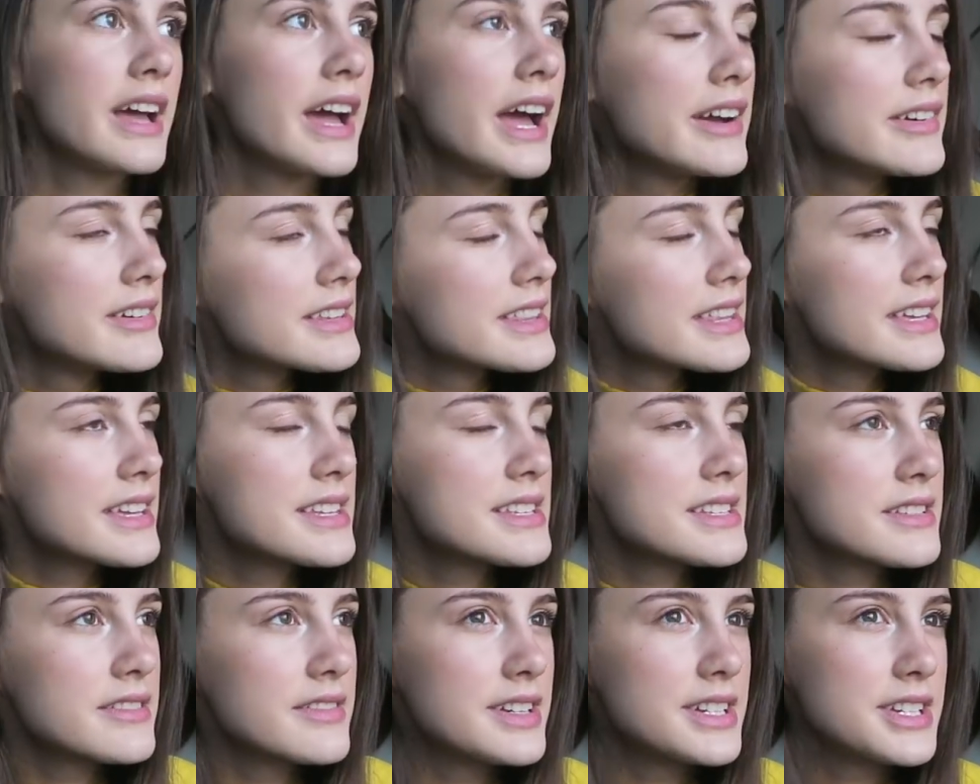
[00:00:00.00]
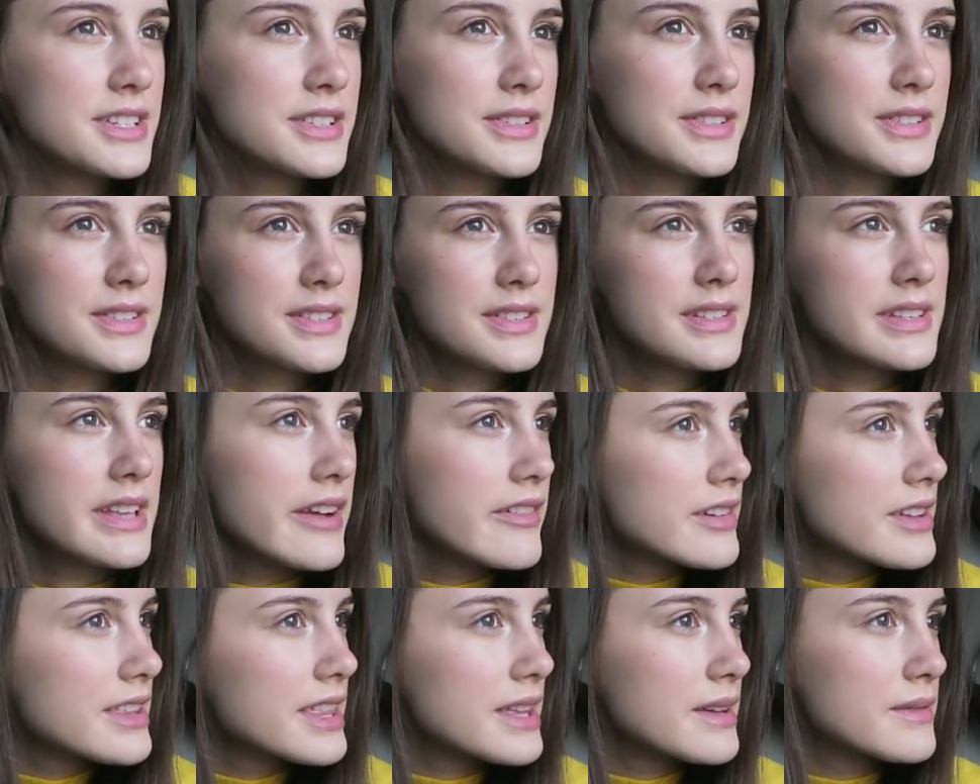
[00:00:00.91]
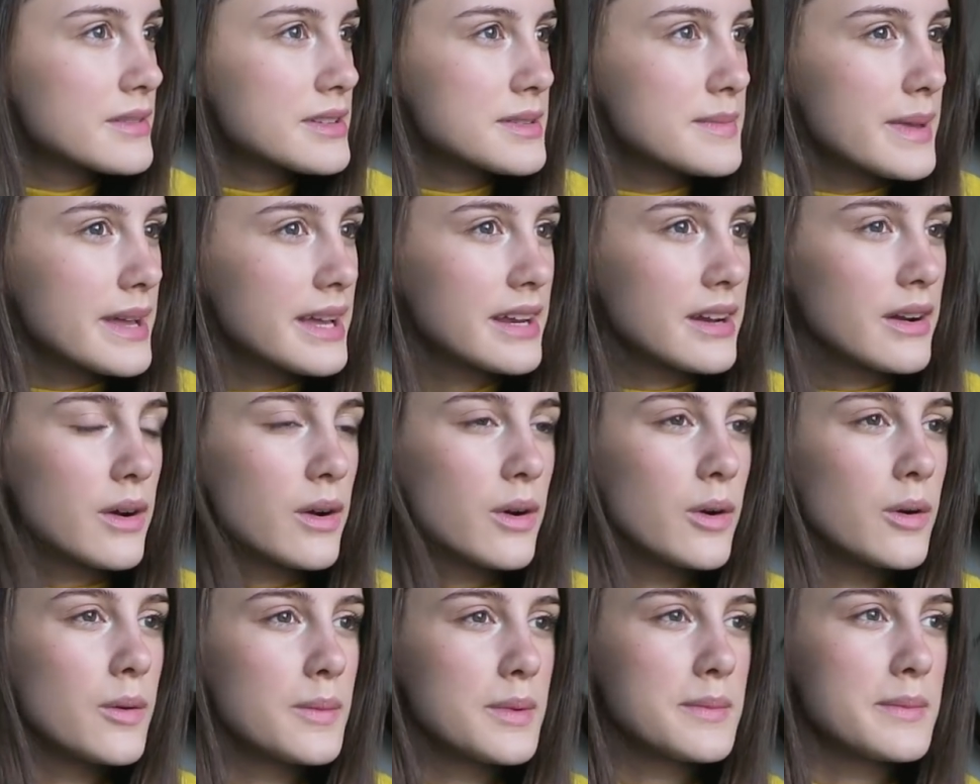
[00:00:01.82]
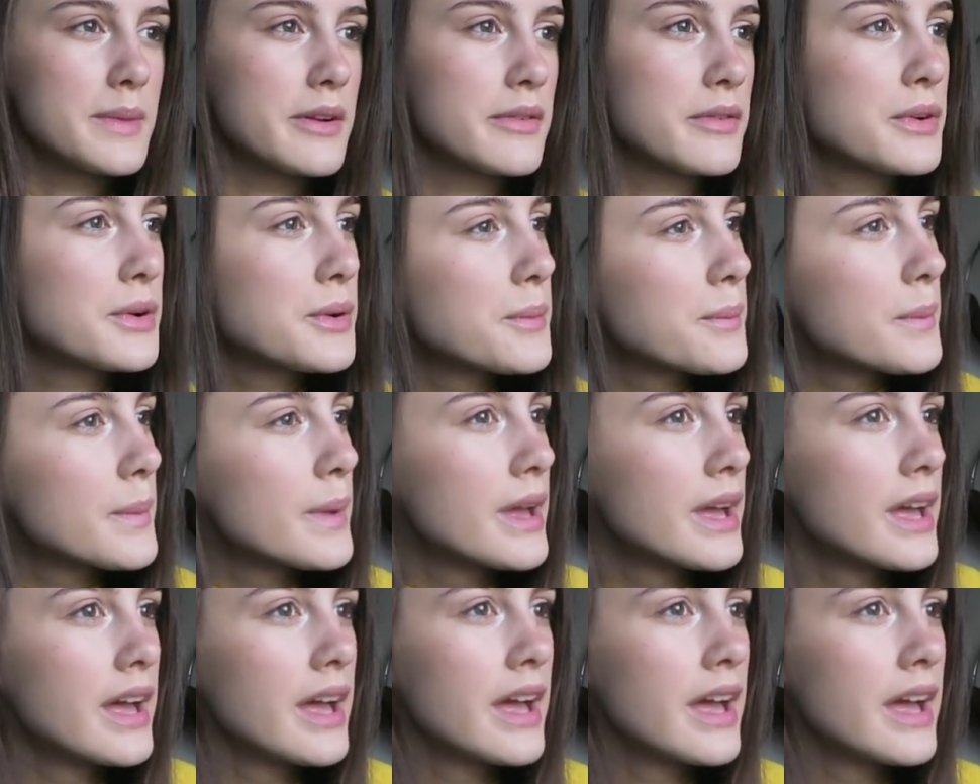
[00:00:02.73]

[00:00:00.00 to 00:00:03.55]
Everything is originals, everything was made at home in my room.